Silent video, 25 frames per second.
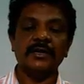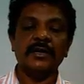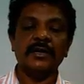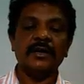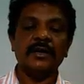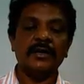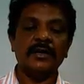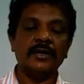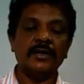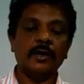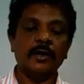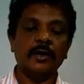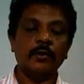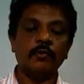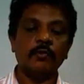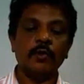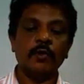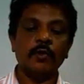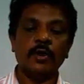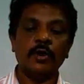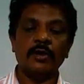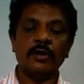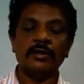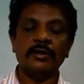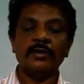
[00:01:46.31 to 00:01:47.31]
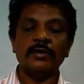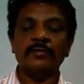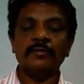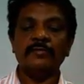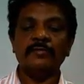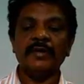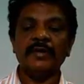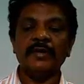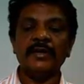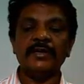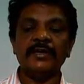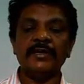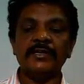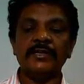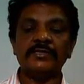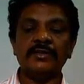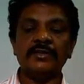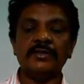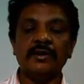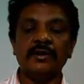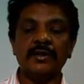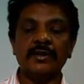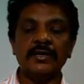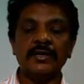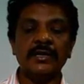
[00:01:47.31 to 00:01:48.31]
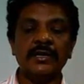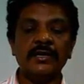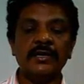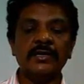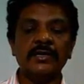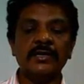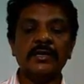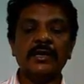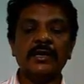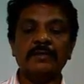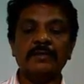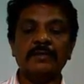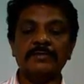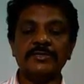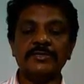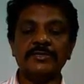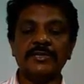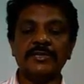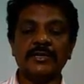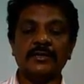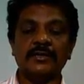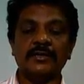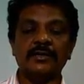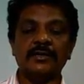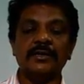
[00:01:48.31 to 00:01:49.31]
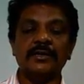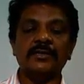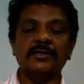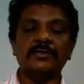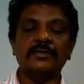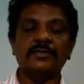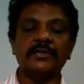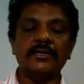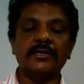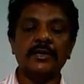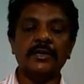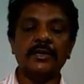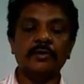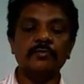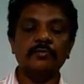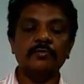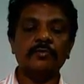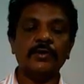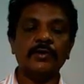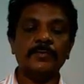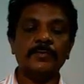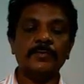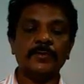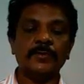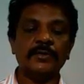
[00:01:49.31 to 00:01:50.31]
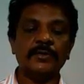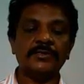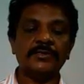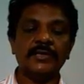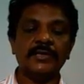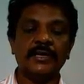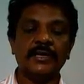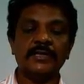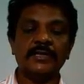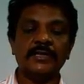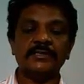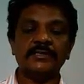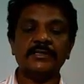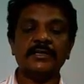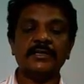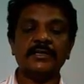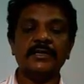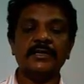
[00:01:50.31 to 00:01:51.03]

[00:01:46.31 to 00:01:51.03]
and downward, where it is called emission. The downward process